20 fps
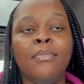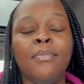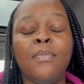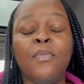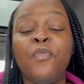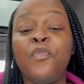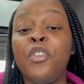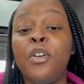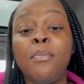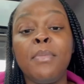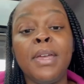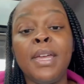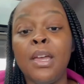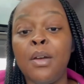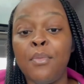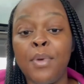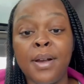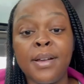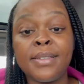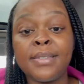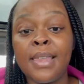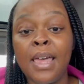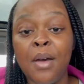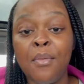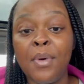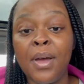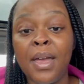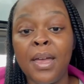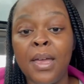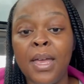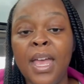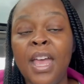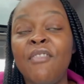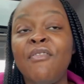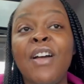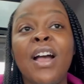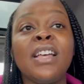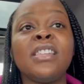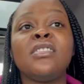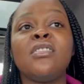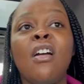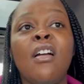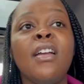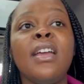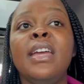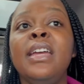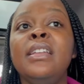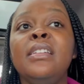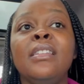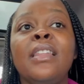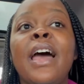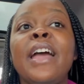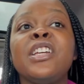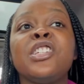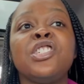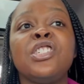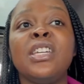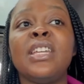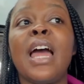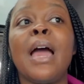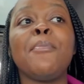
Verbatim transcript: For me, it works that way. If I start eating like shit,